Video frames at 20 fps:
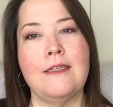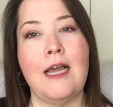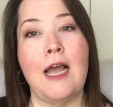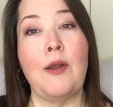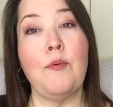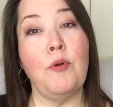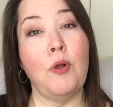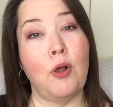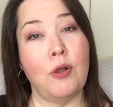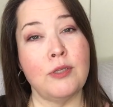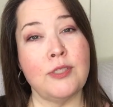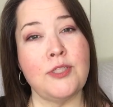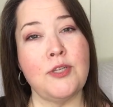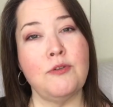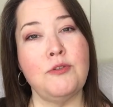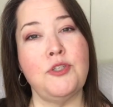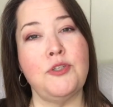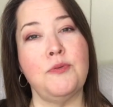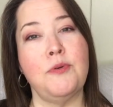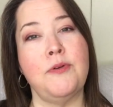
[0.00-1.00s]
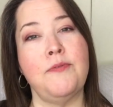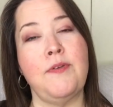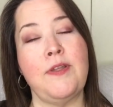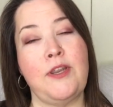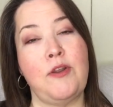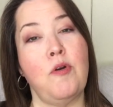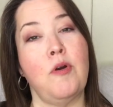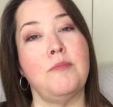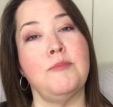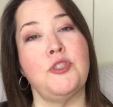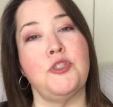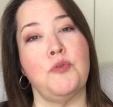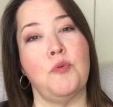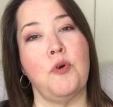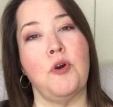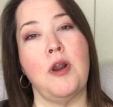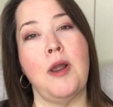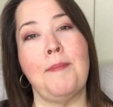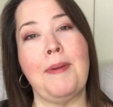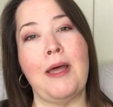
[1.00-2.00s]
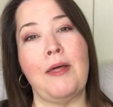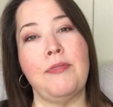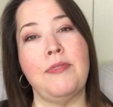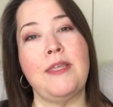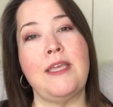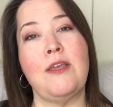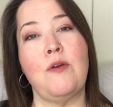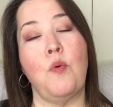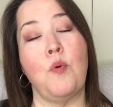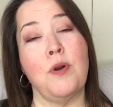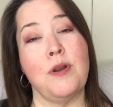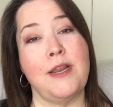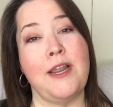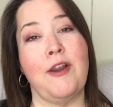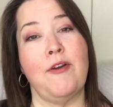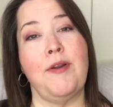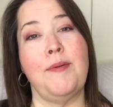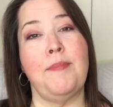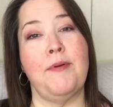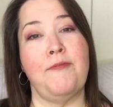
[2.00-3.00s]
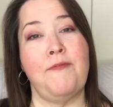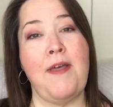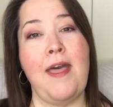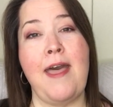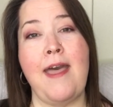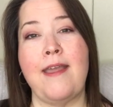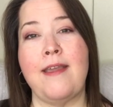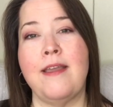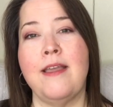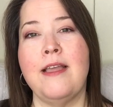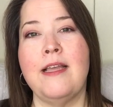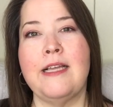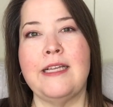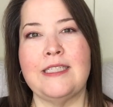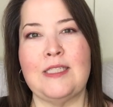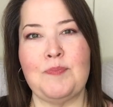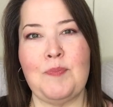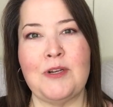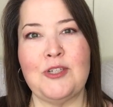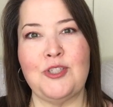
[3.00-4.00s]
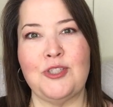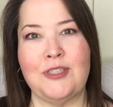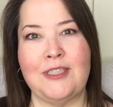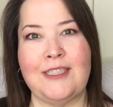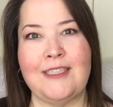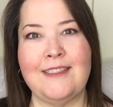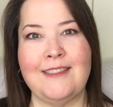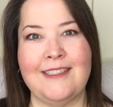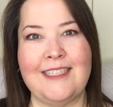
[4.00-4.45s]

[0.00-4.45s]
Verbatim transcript: I will also do a video, I'm sure, about the Ordinary Buffet, especially